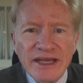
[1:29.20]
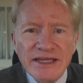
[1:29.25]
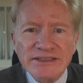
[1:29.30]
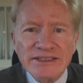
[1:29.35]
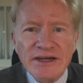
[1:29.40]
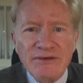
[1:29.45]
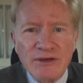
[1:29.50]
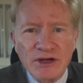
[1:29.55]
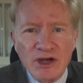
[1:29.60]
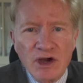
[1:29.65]
As
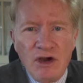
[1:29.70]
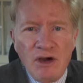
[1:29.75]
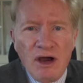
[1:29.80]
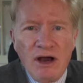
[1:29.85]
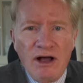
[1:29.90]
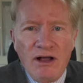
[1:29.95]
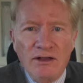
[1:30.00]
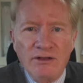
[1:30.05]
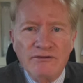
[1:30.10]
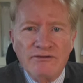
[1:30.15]
I
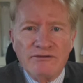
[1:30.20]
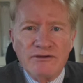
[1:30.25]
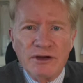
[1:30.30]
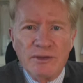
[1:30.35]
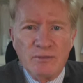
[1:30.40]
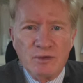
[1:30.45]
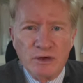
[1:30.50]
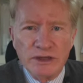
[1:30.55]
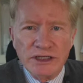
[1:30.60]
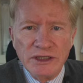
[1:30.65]
recall
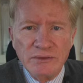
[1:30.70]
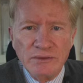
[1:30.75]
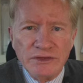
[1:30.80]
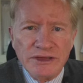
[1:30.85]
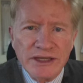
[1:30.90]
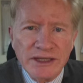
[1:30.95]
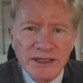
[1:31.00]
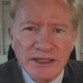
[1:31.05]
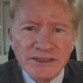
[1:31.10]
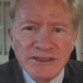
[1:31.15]
from working with
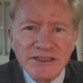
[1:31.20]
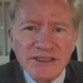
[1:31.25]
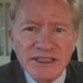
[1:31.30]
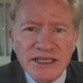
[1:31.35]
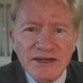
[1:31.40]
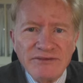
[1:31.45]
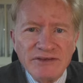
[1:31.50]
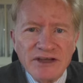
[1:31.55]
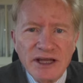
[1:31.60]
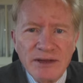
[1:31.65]
a
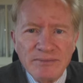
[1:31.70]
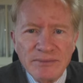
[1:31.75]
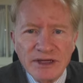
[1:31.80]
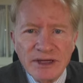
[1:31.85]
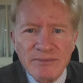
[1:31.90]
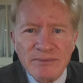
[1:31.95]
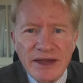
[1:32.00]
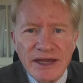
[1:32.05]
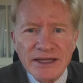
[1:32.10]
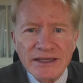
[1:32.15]
legislative company
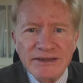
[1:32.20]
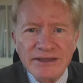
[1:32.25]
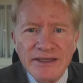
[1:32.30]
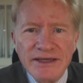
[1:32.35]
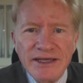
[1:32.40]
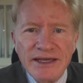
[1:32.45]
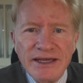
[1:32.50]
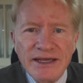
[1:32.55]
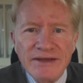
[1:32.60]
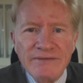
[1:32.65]
back in the
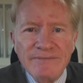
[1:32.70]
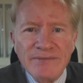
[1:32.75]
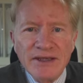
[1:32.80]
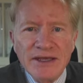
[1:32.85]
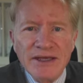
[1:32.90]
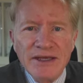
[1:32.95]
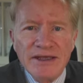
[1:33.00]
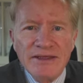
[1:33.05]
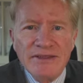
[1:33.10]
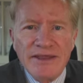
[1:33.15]
day,
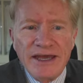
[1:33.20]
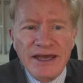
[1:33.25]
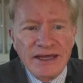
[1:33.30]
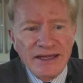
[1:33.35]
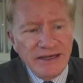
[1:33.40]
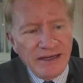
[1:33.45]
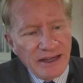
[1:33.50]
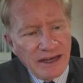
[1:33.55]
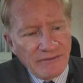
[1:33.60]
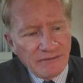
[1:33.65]

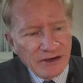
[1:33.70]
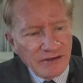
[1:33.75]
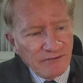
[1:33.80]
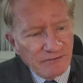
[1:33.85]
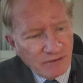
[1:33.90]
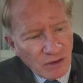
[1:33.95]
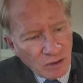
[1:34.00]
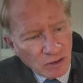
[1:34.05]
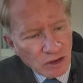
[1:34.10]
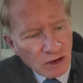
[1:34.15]
that every
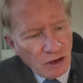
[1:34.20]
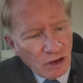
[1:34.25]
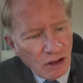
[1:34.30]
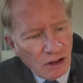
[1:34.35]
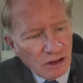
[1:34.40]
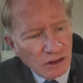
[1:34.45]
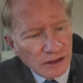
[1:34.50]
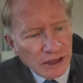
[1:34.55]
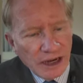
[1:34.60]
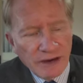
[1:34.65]
phone
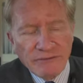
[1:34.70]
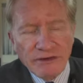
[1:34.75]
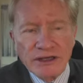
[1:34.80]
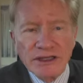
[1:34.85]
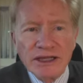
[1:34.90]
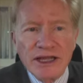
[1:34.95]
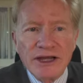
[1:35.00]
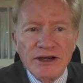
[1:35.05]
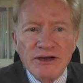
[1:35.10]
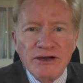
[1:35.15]
call, every
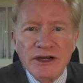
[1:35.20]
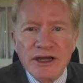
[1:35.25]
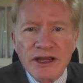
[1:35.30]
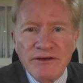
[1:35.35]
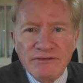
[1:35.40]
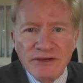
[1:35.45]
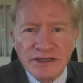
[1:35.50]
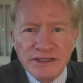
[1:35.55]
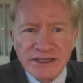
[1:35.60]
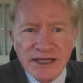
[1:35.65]
letter,
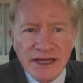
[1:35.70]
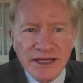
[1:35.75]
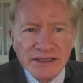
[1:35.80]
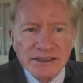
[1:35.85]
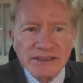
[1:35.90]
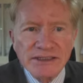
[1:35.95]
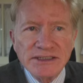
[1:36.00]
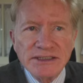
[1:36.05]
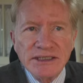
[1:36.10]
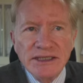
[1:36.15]
every
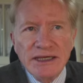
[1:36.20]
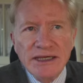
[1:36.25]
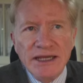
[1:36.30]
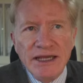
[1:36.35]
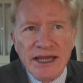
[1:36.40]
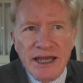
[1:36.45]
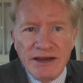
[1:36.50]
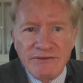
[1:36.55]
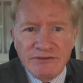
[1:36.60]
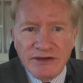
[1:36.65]
text,
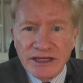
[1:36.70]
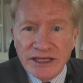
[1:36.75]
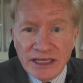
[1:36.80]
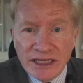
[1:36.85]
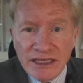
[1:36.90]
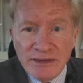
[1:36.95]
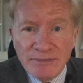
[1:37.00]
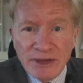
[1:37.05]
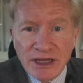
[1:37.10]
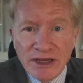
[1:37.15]
every
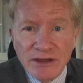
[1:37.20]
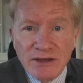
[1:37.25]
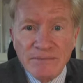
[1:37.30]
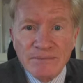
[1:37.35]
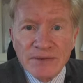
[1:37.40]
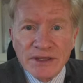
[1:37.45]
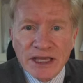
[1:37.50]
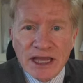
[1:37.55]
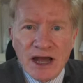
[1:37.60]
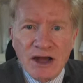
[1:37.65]

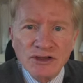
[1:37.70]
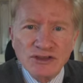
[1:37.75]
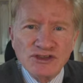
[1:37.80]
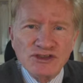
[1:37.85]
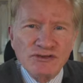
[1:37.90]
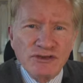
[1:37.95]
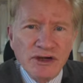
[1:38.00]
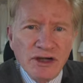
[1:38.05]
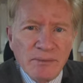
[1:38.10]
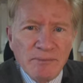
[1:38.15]
email counts
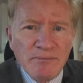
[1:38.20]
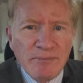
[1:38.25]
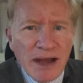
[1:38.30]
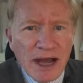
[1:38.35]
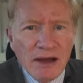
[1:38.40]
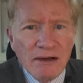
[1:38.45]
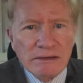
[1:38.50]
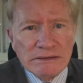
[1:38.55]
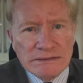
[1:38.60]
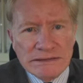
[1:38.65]
for
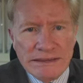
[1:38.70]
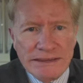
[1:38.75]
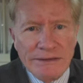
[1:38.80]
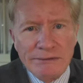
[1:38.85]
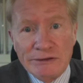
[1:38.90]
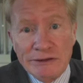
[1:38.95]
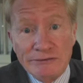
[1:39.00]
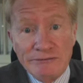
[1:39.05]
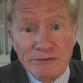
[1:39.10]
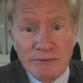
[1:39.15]
about
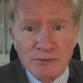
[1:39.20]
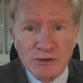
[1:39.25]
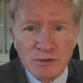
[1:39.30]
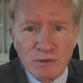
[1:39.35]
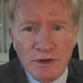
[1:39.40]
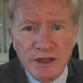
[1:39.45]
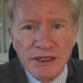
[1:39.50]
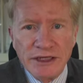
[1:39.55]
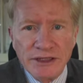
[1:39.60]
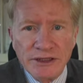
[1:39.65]
anywhere from
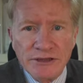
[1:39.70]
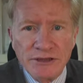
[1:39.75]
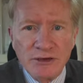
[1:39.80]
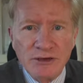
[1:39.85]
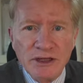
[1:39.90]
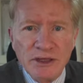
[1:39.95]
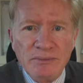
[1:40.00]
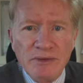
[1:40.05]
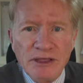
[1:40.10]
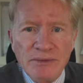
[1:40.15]
20 to
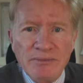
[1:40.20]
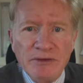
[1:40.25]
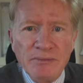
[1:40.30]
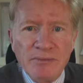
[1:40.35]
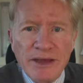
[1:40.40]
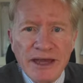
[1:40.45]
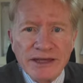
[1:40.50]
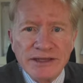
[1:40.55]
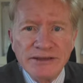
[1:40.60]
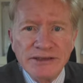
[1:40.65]
30 people
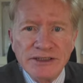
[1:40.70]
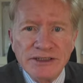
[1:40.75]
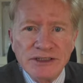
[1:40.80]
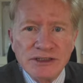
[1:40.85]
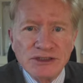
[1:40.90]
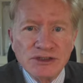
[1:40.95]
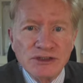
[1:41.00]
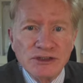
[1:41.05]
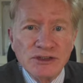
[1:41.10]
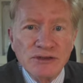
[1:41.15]
back in the
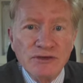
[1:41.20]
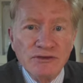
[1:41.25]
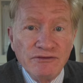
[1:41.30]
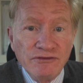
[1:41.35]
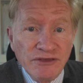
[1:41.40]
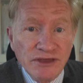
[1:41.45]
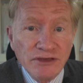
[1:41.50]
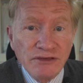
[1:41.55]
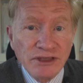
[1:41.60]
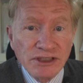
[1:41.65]
district who
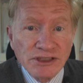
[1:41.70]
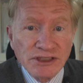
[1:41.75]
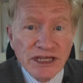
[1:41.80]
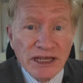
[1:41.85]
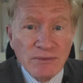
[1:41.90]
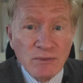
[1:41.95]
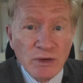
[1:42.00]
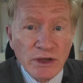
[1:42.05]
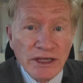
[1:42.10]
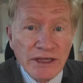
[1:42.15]
feel the
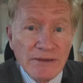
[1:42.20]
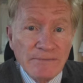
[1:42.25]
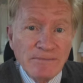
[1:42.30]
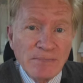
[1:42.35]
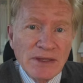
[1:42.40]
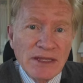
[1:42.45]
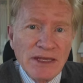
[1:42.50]
same way